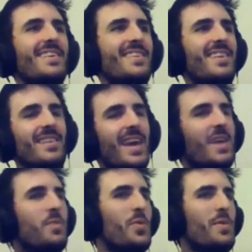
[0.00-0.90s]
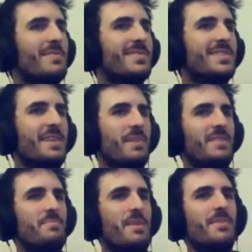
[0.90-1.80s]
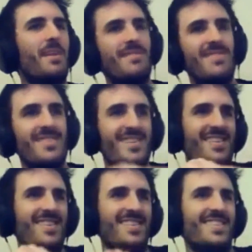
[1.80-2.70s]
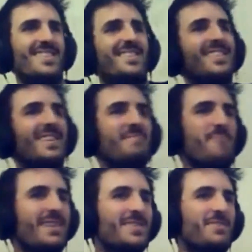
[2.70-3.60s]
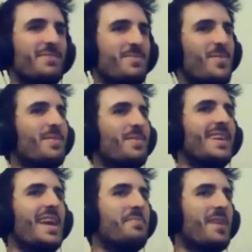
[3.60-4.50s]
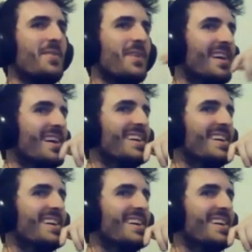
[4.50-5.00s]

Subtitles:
a leg wound or something, and the baby go, ah, and like bounce off the rock and keep going.